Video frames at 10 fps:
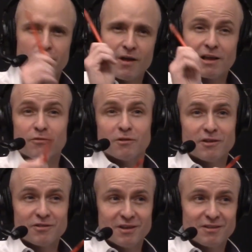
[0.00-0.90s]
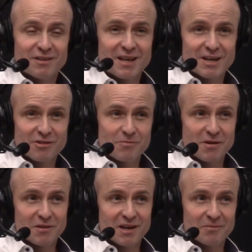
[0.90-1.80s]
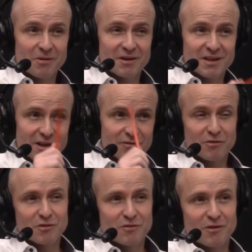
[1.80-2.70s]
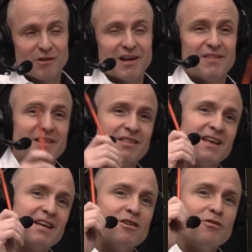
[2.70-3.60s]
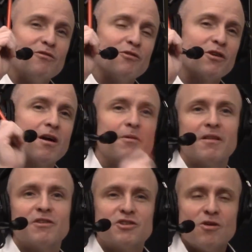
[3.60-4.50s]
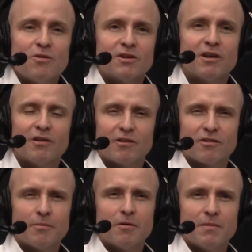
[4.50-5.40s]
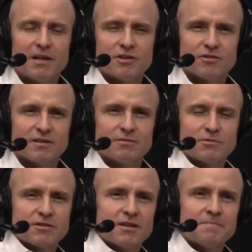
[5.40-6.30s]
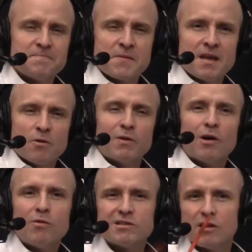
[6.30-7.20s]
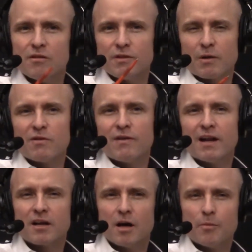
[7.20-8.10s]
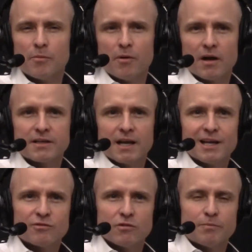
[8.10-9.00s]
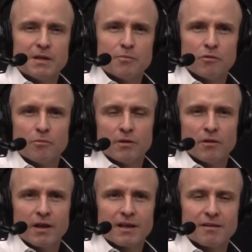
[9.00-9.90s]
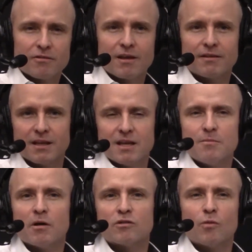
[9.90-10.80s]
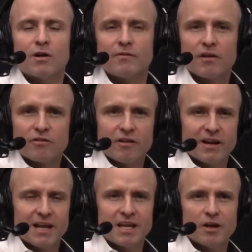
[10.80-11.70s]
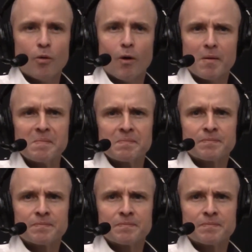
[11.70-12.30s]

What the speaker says: Thanks for listening to the Get a Grip on Lighting podcast, first of all. And then thank you for coming on the show and telling us about miniatures. It was we always love, like, we've had a couple podcasts where people have been like, sent an email to one of us saying, hey, you know what?